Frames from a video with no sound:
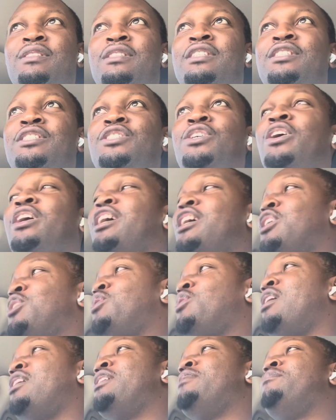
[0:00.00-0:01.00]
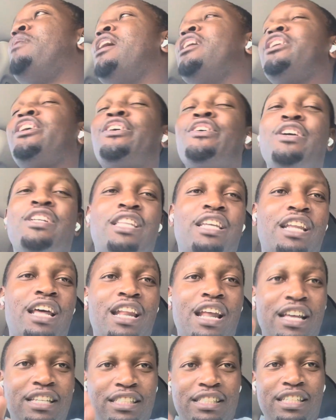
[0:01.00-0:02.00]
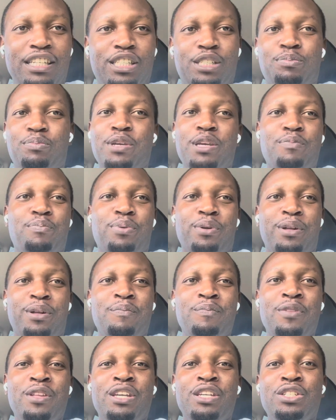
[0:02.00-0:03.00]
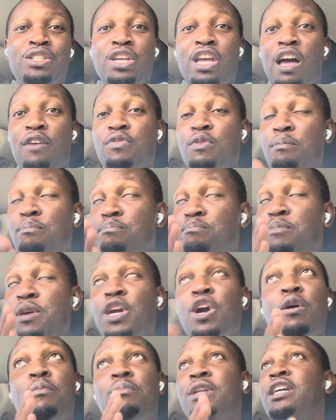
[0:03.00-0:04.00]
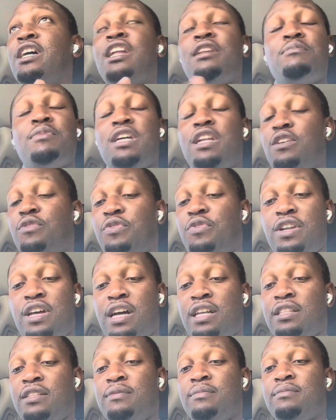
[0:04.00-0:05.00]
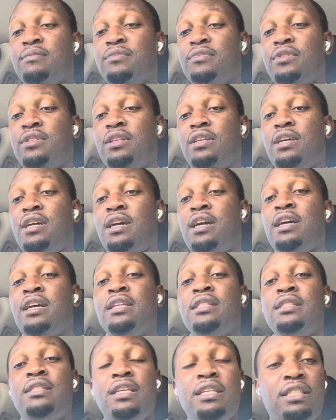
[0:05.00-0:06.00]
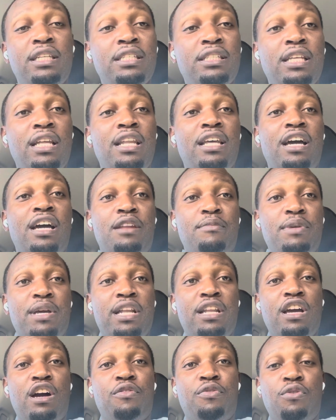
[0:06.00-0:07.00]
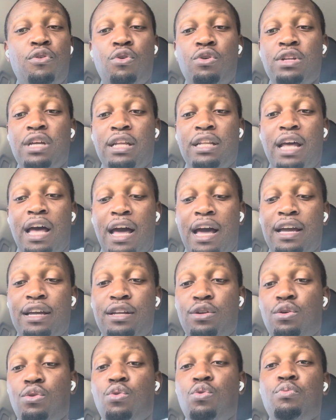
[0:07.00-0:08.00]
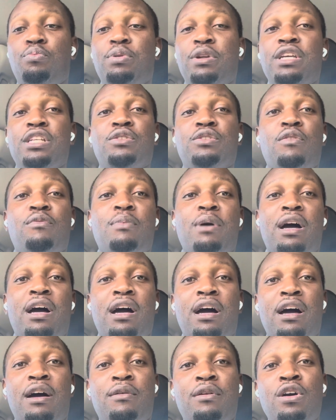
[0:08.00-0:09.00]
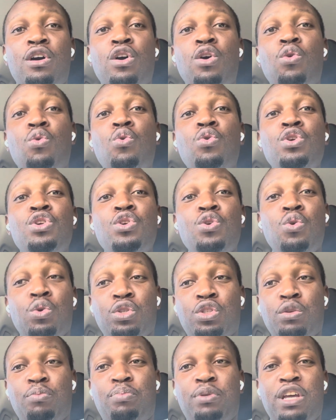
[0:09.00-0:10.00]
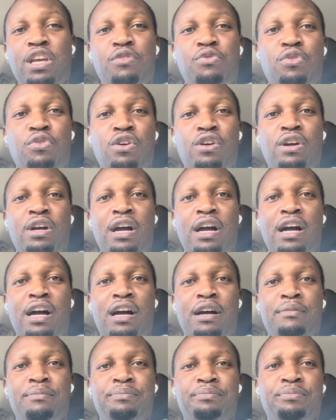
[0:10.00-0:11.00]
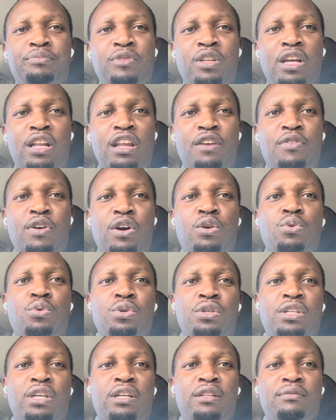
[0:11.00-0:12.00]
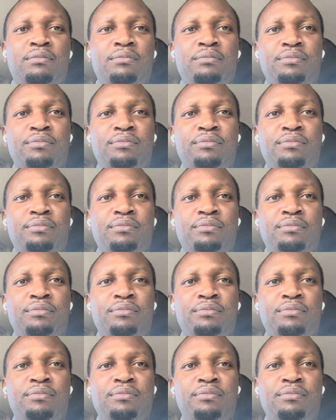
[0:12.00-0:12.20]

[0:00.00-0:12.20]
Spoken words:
So guess what? The man created an assist, people. So you have to big up Leon Bailey for that. Yeah, this is the Leon Bailey of all that I know, who plays for, who used to play for Leverkusen.